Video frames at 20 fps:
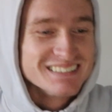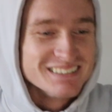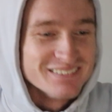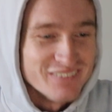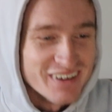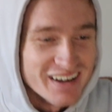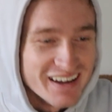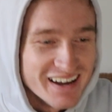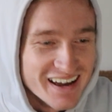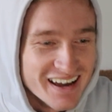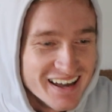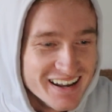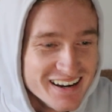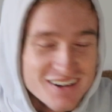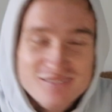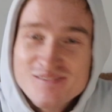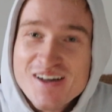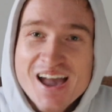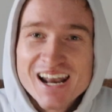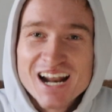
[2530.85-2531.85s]

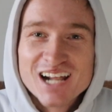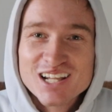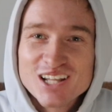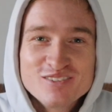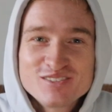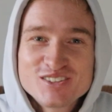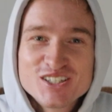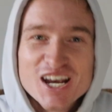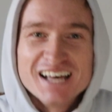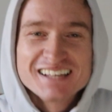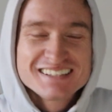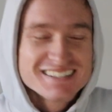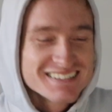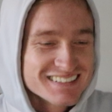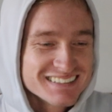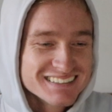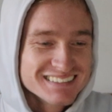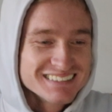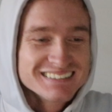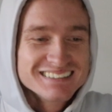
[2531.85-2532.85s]
Man, I love
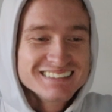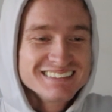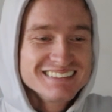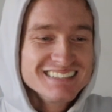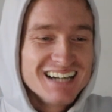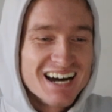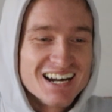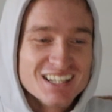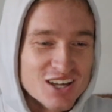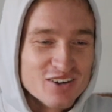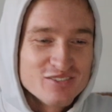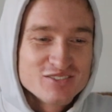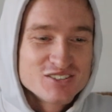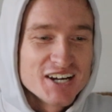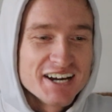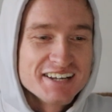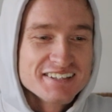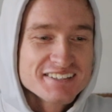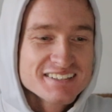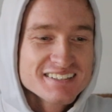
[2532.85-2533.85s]
chess. I love
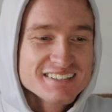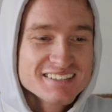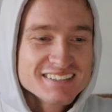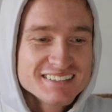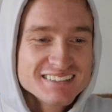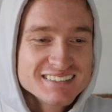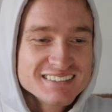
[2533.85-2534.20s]
chess.